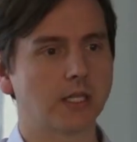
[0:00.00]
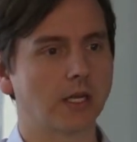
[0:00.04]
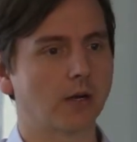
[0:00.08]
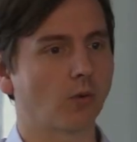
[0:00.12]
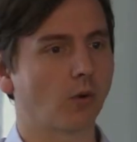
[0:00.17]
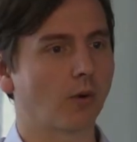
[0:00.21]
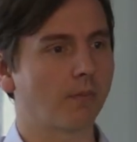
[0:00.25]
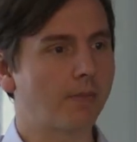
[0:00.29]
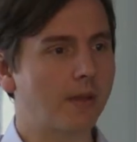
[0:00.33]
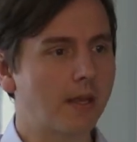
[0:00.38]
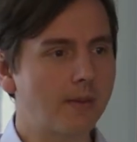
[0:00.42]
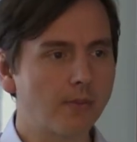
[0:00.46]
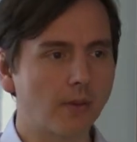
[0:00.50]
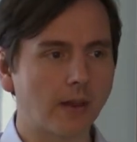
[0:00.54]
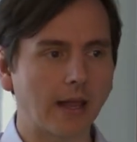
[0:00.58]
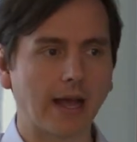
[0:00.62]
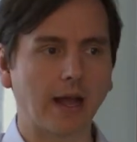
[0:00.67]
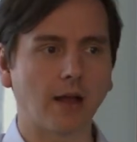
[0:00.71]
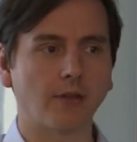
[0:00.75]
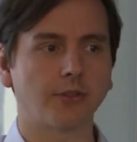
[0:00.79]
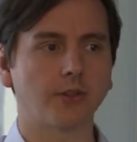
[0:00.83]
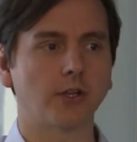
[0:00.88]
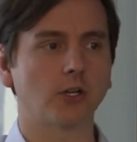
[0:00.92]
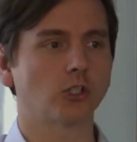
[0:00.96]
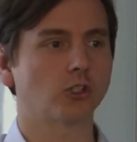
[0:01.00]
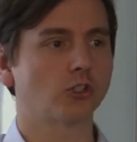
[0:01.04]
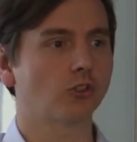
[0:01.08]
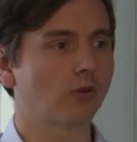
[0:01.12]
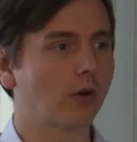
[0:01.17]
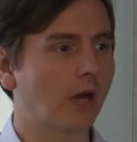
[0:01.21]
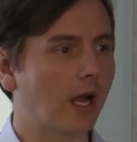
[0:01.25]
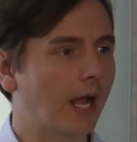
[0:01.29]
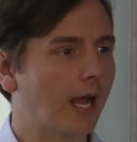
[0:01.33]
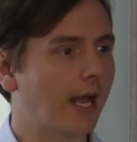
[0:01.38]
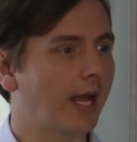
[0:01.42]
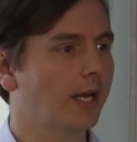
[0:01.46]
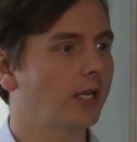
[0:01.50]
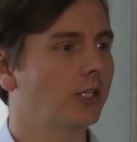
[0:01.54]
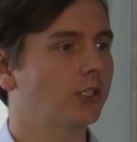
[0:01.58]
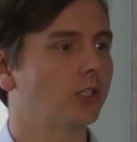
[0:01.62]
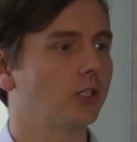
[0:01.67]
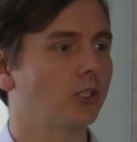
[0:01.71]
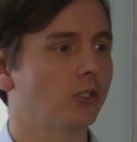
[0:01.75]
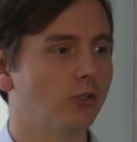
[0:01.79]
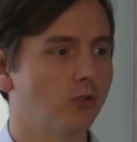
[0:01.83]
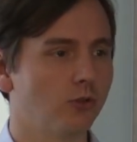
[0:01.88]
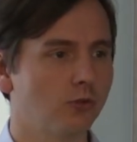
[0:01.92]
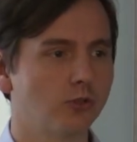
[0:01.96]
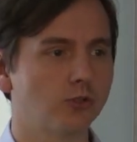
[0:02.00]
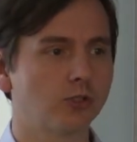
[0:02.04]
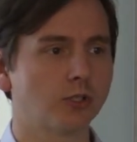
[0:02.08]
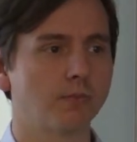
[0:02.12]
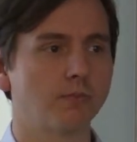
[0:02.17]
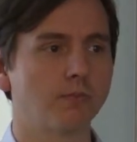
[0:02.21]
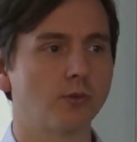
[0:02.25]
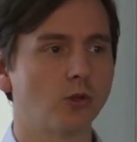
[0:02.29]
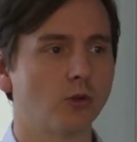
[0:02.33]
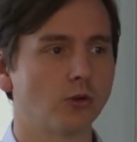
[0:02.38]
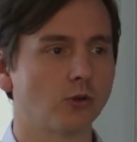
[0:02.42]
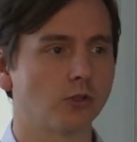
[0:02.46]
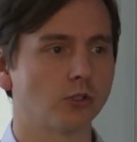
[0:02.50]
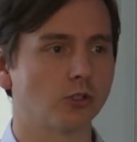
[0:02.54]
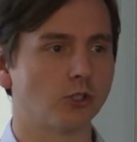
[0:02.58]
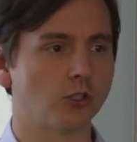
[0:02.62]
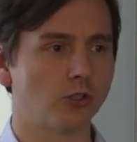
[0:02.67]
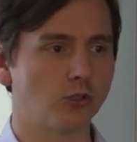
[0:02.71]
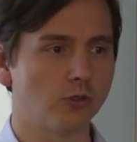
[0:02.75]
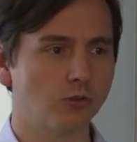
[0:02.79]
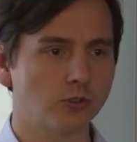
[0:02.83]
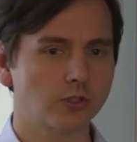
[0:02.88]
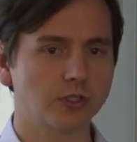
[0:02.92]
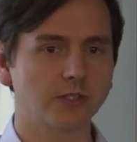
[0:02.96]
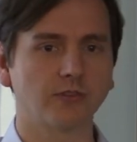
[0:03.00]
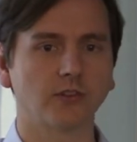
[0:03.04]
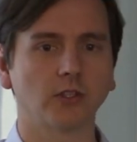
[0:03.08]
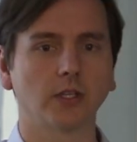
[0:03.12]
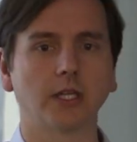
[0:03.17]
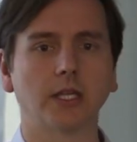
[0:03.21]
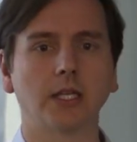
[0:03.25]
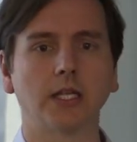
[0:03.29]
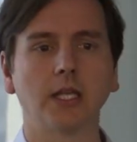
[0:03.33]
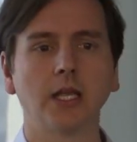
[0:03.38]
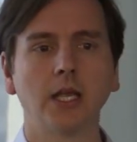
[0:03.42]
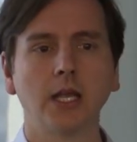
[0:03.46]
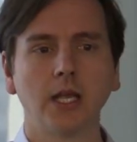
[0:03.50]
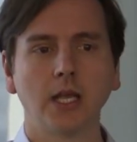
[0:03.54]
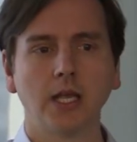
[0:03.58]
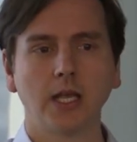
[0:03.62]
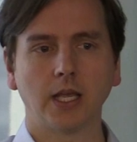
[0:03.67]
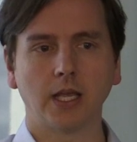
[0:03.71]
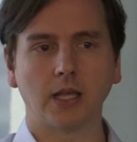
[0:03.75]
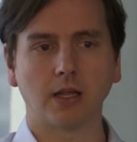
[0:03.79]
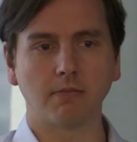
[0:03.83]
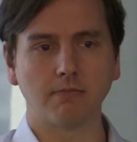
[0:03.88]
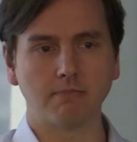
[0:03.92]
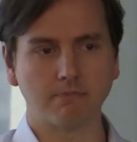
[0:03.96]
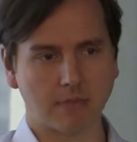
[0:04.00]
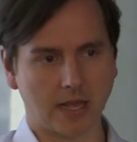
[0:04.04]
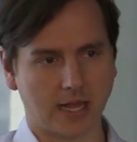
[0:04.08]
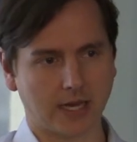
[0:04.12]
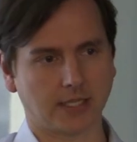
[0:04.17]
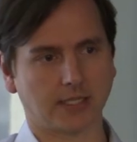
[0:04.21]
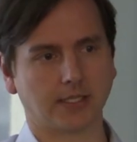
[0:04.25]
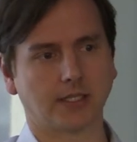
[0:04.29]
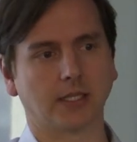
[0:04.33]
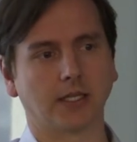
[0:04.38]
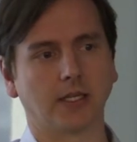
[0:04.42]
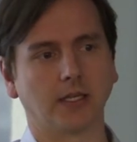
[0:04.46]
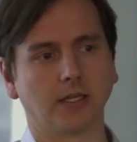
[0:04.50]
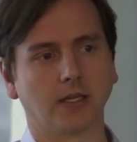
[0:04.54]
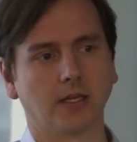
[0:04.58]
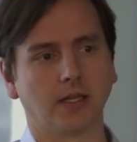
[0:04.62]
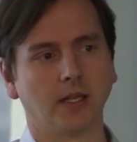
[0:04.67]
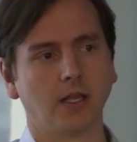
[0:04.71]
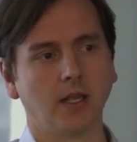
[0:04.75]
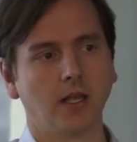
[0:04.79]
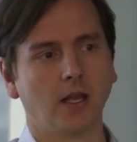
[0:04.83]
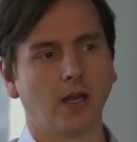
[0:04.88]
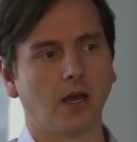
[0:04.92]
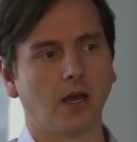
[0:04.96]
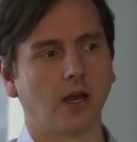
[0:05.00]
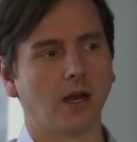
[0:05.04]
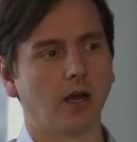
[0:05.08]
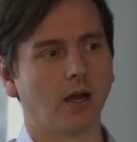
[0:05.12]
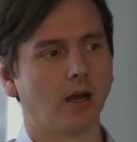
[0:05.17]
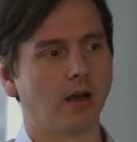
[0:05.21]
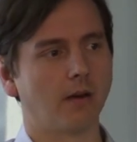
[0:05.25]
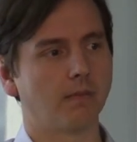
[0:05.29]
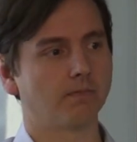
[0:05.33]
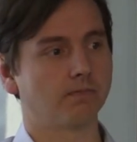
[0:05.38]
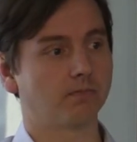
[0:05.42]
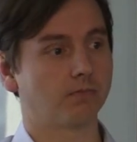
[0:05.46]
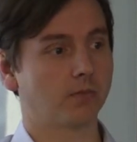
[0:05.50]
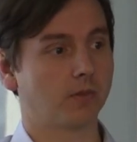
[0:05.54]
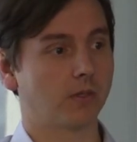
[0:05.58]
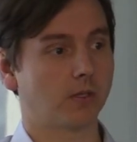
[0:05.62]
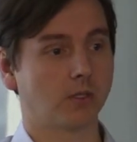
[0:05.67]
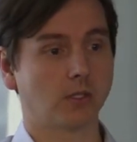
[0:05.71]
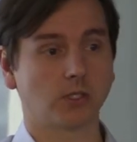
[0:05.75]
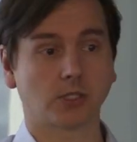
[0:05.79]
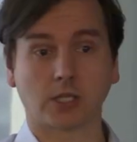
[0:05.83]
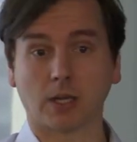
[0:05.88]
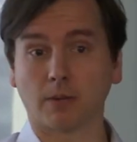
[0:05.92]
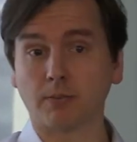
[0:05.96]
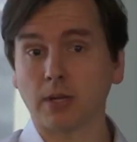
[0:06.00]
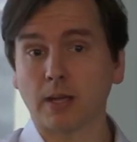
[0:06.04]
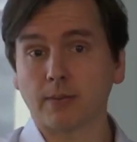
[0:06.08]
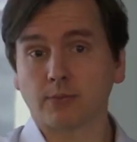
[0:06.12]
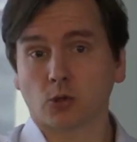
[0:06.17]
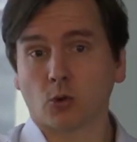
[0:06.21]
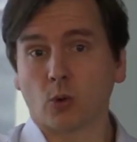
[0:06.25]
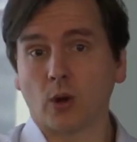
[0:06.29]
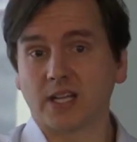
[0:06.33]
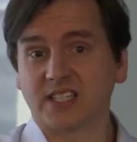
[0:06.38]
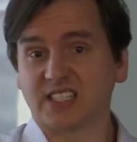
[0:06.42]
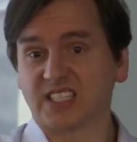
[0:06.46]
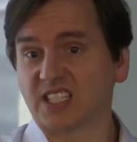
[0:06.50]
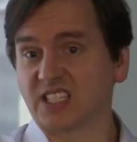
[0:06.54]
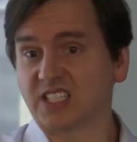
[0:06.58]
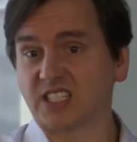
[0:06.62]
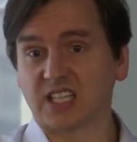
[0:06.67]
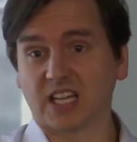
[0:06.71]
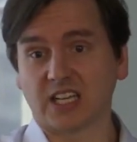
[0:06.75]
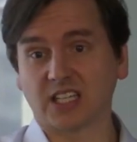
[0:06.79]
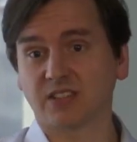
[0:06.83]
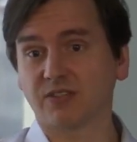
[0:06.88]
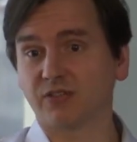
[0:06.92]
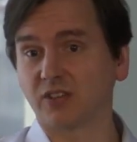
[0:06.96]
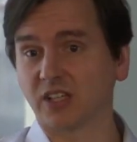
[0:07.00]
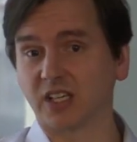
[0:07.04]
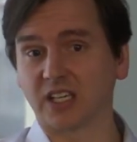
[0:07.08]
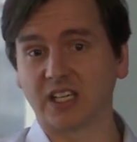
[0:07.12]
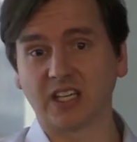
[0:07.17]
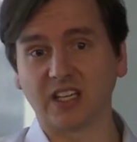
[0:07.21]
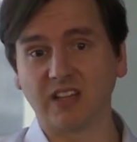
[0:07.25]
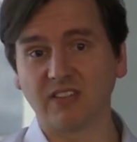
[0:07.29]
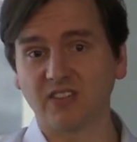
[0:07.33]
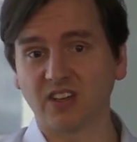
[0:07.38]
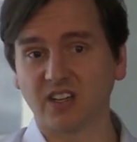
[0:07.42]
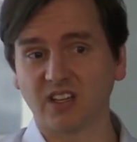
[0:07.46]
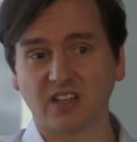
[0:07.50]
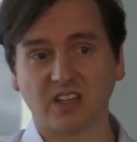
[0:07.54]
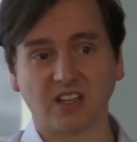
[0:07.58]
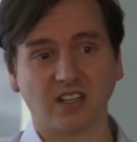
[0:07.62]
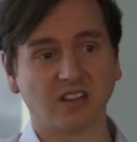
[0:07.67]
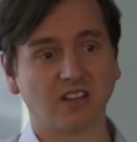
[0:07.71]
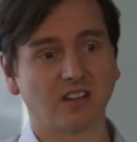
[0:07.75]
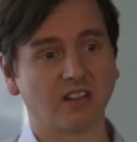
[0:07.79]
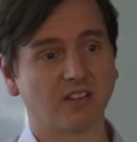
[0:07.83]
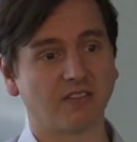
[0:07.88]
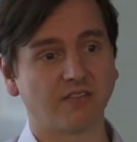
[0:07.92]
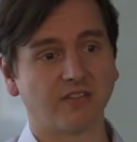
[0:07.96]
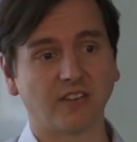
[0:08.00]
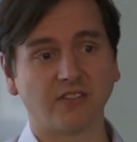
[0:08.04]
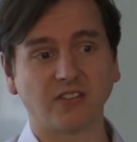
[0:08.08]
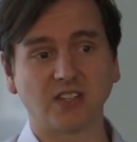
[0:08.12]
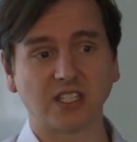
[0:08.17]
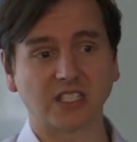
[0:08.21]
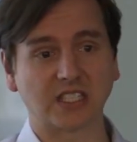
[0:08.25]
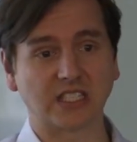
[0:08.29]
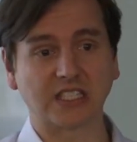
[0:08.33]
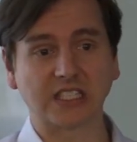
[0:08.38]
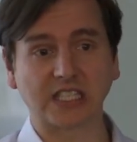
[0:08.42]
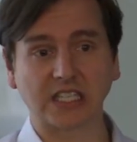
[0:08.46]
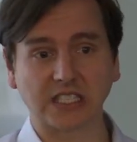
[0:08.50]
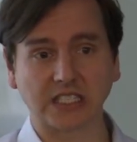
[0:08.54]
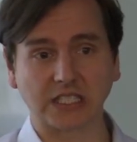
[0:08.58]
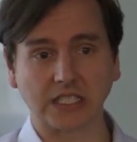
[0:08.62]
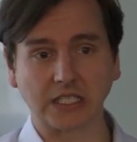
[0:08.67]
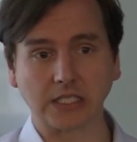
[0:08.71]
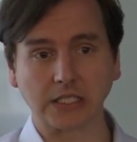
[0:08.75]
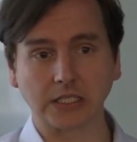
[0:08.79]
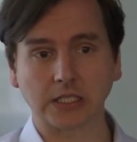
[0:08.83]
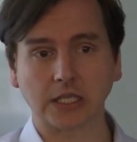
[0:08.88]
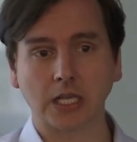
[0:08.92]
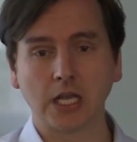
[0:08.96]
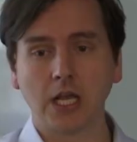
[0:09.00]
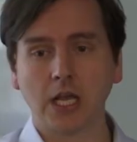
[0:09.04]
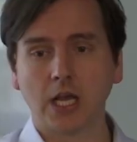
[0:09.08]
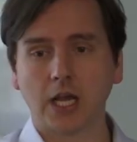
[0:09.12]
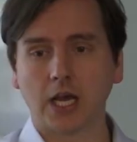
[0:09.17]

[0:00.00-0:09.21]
There were people out there trying to use computers usefully in medicine, um, sometimes quite successfully, even in the fifties and sixties.